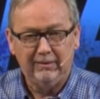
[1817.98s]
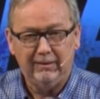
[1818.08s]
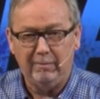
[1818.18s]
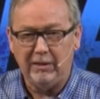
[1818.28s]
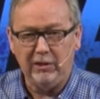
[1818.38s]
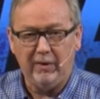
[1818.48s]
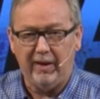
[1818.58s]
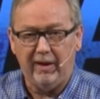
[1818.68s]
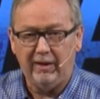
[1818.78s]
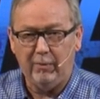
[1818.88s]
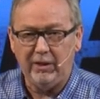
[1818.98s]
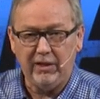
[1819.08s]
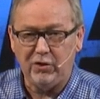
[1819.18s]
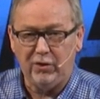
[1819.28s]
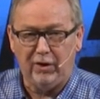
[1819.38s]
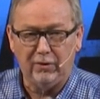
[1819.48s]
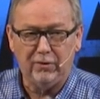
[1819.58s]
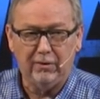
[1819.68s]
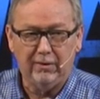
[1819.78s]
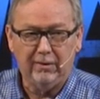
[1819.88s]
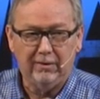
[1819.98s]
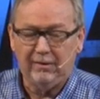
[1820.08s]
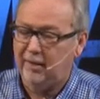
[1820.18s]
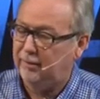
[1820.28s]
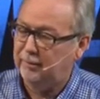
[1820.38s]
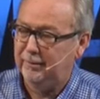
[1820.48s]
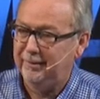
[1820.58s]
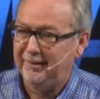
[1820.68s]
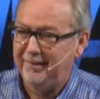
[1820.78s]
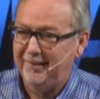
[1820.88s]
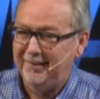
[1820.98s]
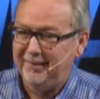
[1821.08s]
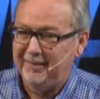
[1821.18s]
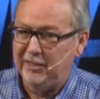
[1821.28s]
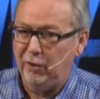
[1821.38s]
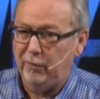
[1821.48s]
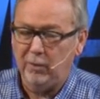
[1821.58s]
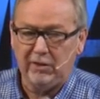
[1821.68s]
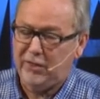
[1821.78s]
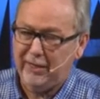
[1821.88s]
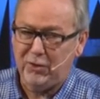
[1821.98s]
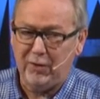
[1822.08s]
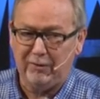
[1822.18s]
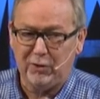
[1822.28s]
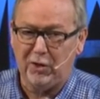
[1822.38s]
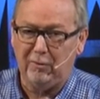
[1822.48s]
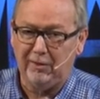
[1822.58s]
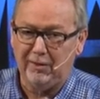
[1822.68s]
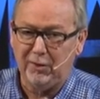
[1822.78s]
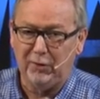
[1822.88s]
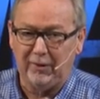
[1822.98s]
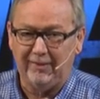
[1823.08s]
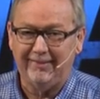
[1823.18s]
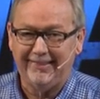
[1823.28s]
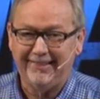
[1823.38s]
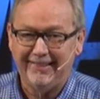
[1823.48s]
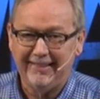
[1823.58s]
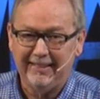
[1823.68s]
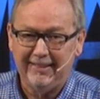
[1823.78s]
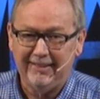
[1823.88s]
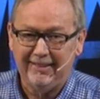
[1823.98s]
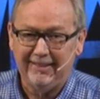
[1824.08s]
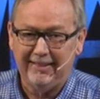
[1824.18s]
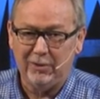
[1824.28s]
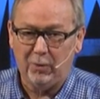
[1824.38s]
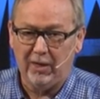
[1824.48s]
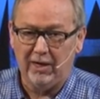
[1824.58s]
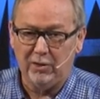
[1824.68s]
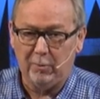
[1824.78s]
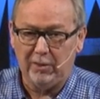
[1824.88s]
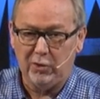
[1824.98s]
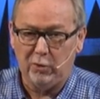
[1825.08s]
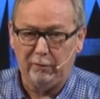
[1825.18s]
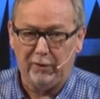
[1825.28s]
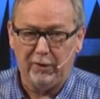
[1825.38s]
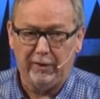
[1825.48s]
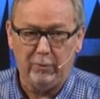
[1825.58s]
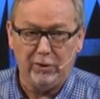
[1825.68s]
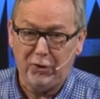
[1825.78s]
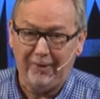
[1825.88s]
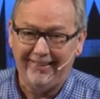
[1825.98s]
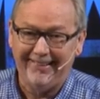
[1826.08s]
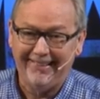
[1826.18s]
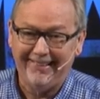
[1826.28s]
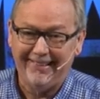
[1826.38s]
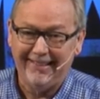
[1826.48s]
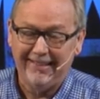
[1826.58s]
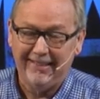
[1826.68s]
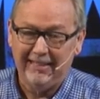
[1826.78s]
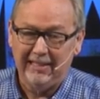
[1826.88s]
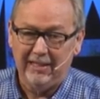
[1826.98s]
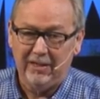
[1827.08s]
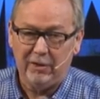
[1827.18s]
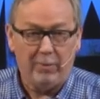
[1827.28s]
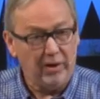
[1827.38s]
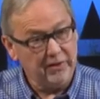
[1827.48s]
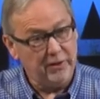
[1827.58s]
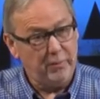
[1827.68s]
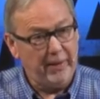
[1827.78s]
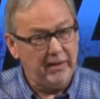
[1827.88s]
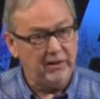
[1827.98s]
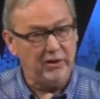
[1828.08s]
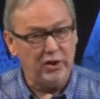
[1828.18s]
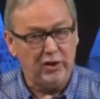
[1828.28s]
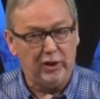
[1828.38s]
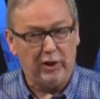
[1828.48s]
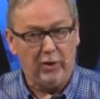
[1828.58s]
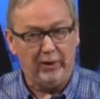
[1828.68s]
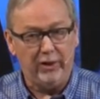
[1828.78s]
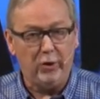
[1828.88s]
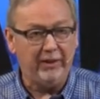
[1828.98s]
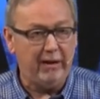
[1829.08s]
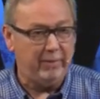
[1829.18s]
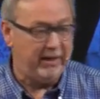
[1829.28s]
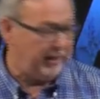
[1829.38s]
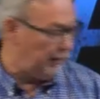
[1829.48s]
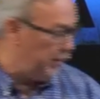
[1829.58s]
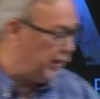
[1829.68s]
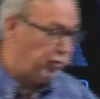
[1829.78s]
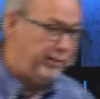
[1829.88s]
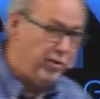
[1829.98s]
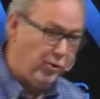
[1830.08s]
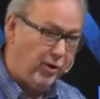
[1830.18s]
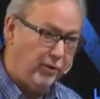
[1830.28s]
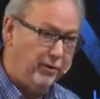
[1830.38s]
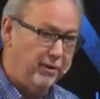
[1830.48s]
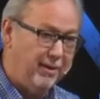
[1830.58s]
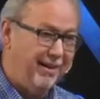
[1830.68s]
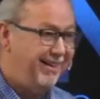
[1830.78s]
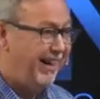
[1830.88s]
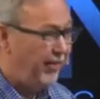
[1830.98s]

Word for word: I'm not doing that. I want to teach adults. No, no. If you want to teach, you have to start with the children. That's where God has opened a door for you. He wouldn't do it. See, Paul says you pay attention to the lowly. Who could that be? That could be a three year old. Now,